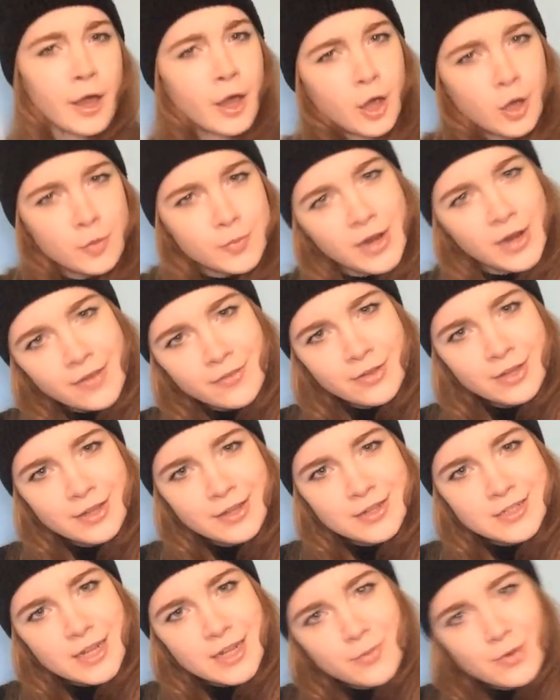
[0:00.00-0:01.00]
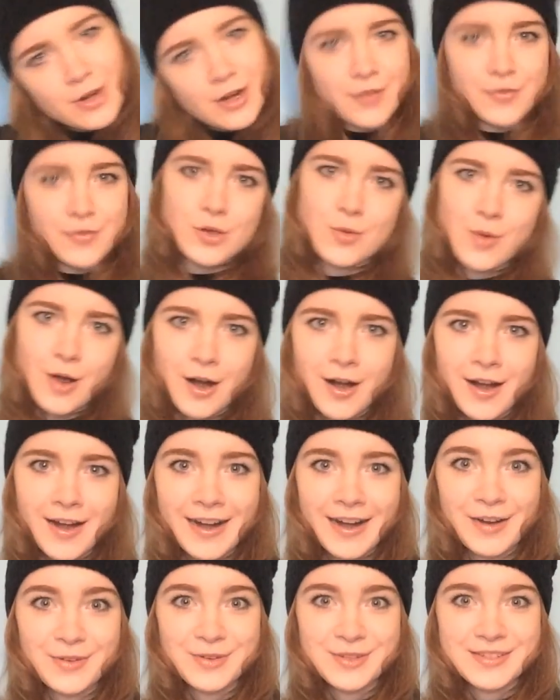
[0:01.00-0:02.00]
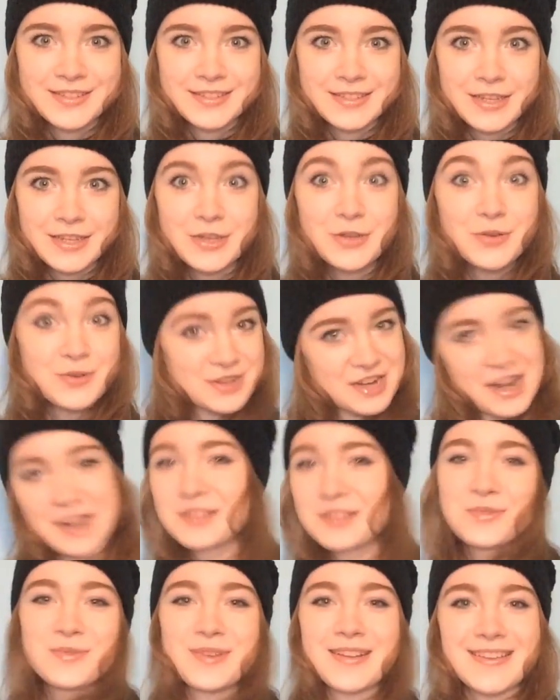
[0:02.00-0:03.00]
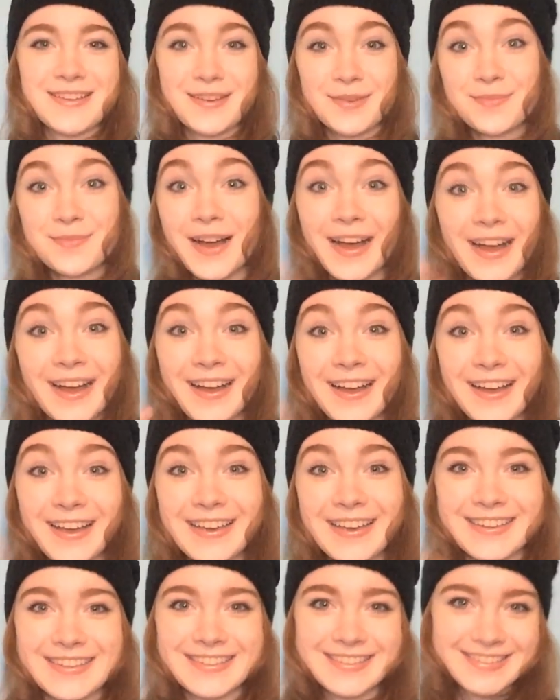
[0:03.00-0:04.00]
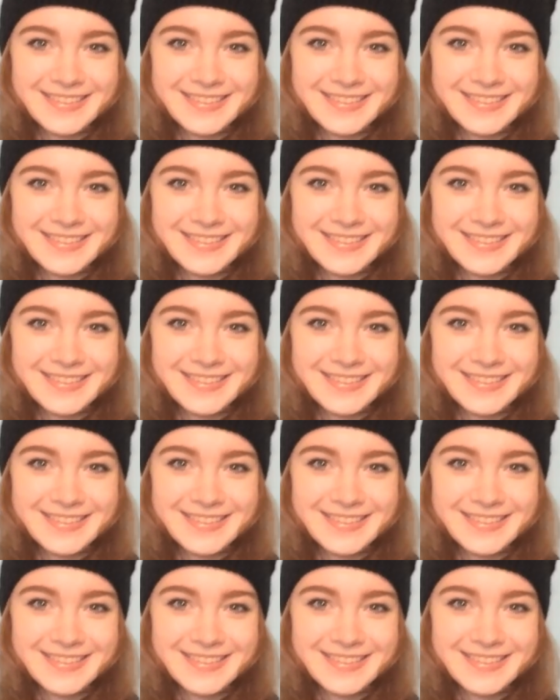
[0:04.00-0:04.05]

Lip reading: Hope you're having a good day wherever you are, and I will see you next week. Bye!